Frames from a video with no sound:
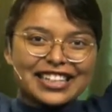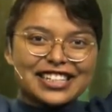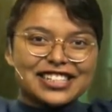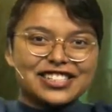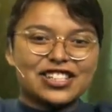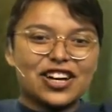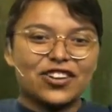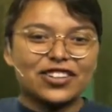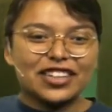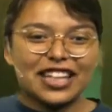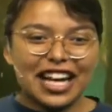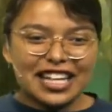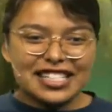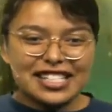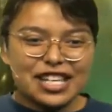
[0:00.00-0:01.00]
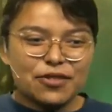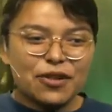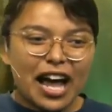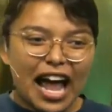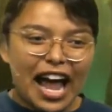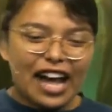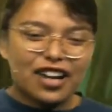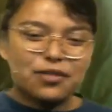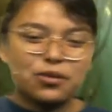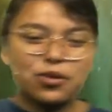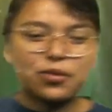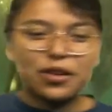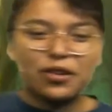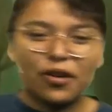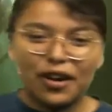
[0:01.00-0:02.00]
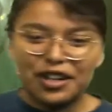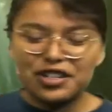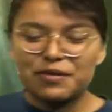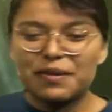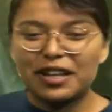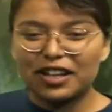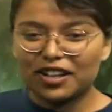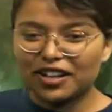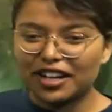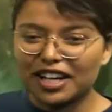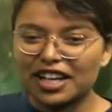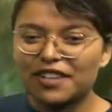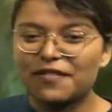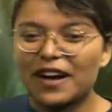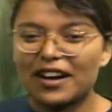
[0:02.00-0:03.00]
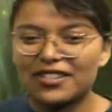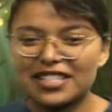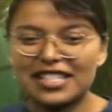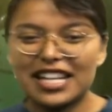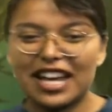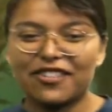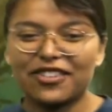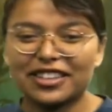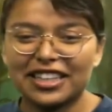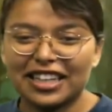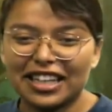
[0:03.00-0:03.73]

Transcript: So let's see what animal we're going to be learning about today with the